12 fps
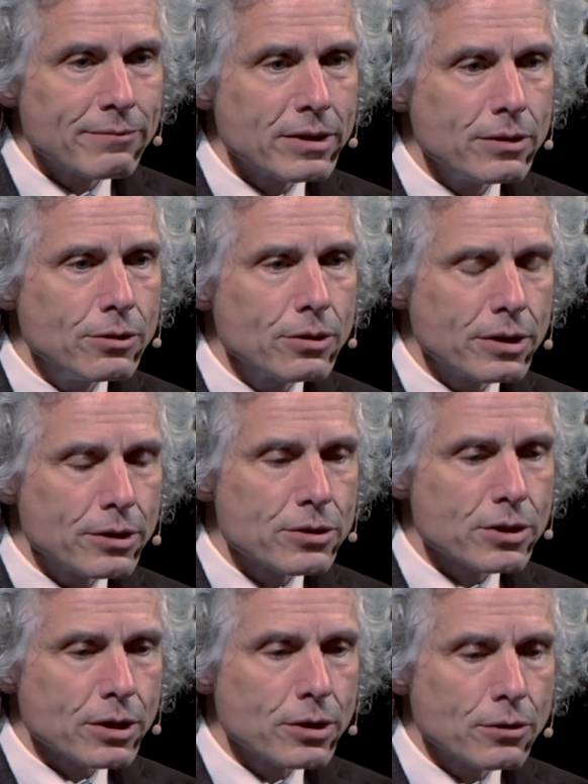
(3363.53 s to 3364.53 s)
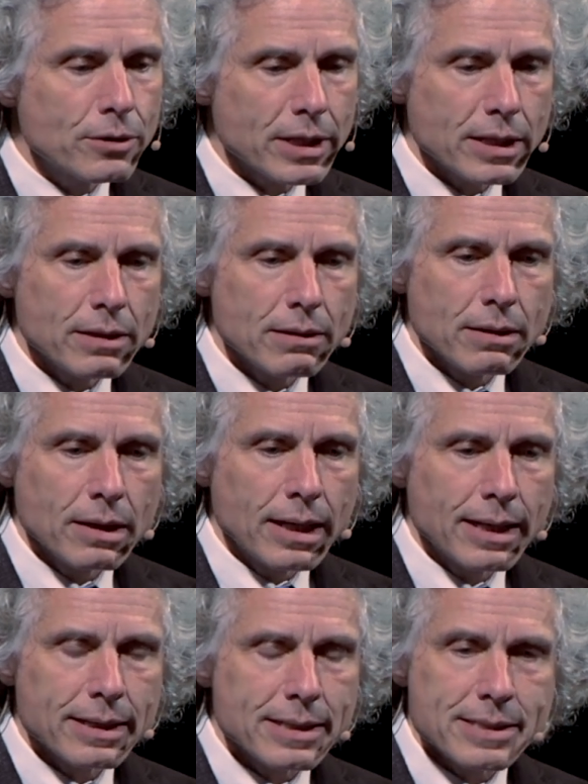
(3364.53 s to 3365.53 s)
of the nuclear security
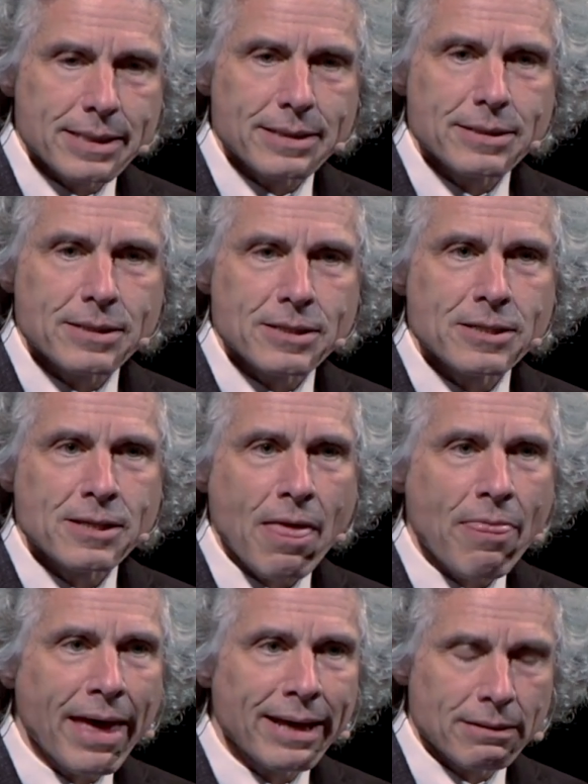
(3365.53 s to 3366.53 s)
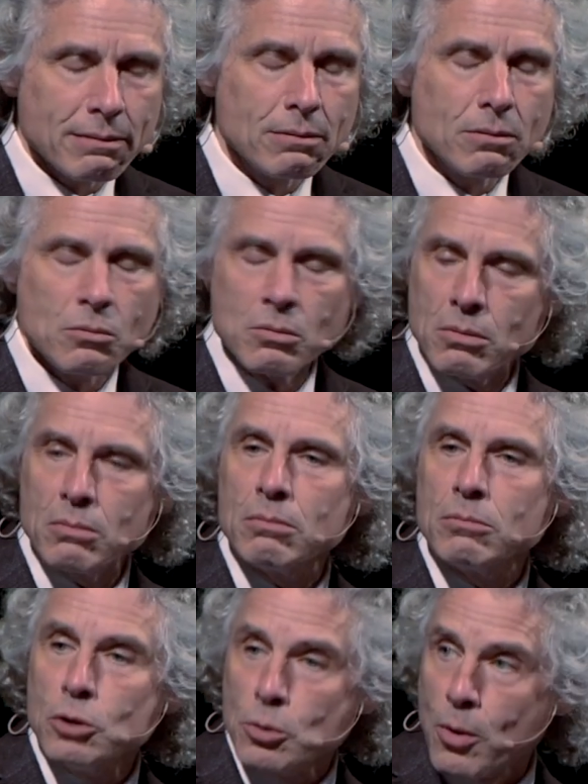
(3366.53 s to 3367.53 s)
consensus is that that
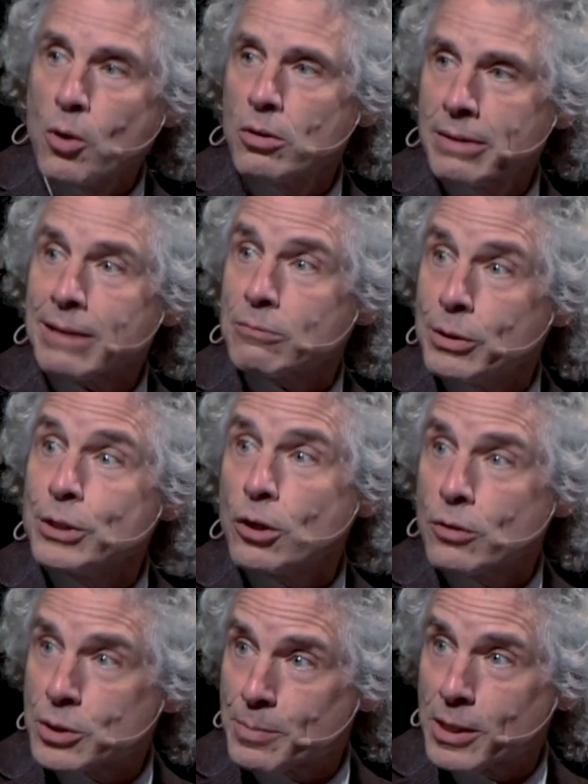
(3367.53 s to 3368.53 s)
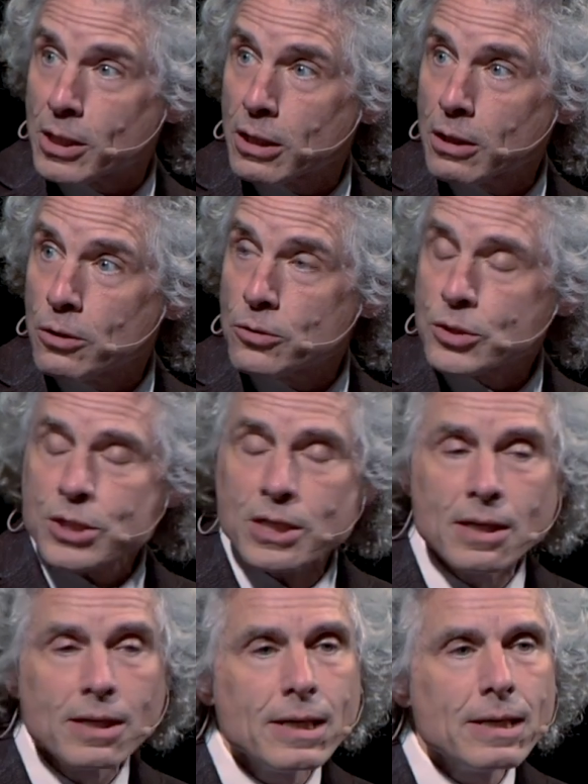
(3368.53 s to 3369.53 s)
loophole, that window has been closed.
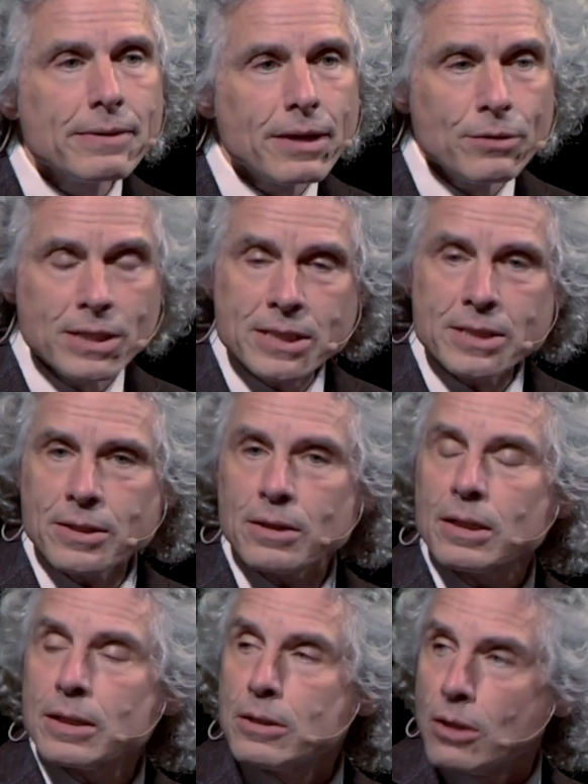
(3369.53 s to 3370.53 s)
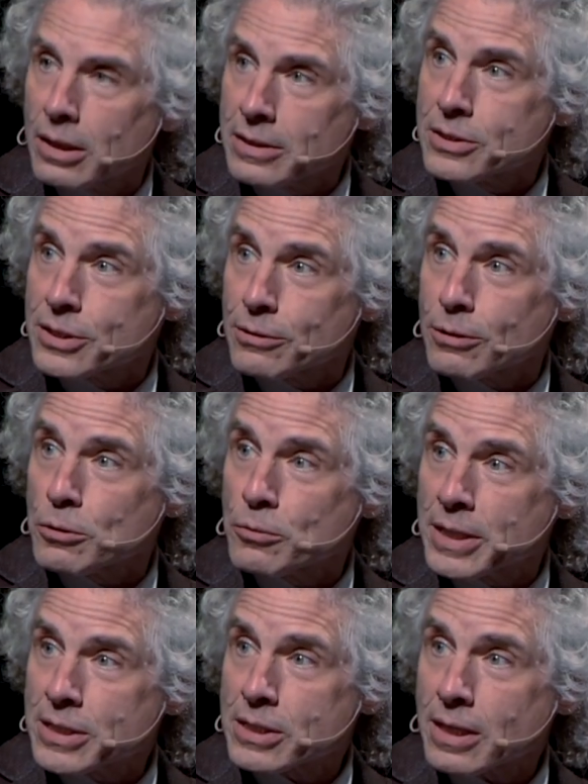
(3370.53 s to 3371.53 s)
There is still a non-zero
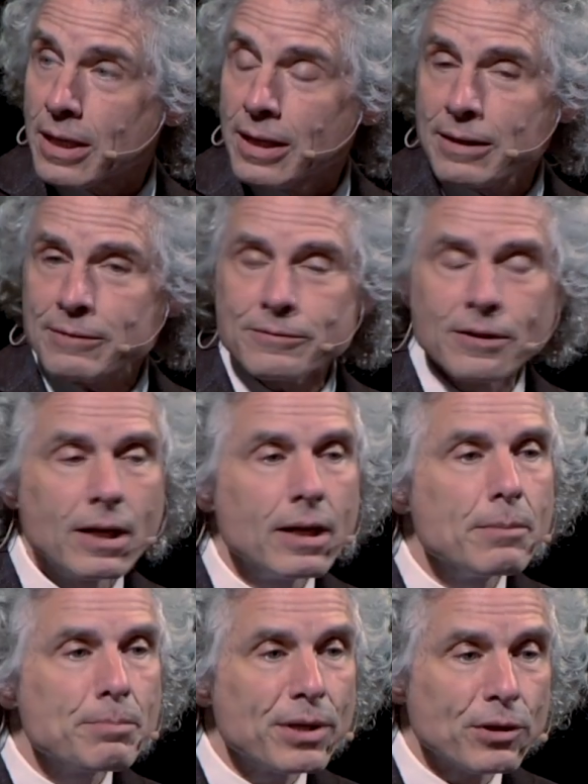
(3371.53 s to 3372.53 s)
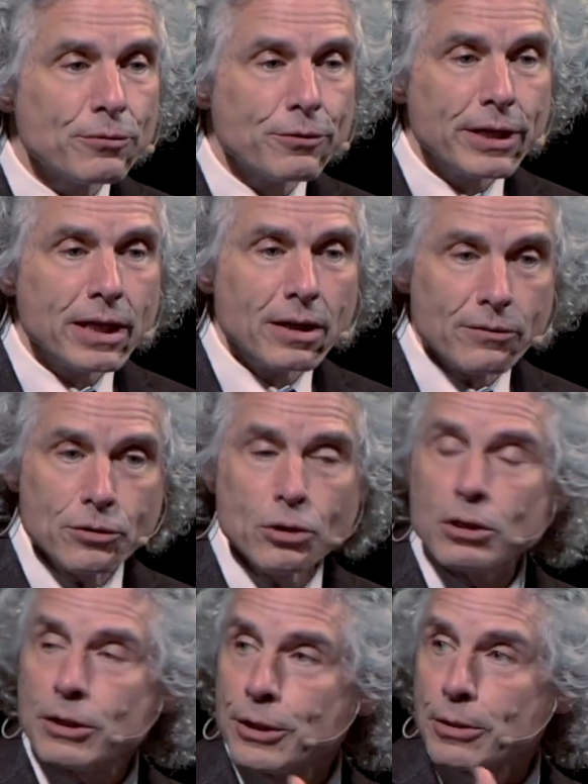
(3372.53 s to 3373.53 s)
risk of pilfering of
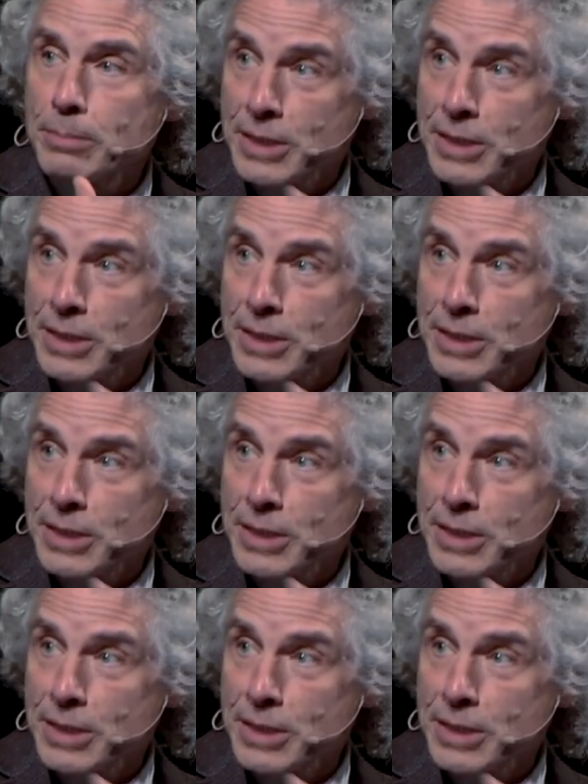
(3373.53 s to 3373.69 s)
nuclear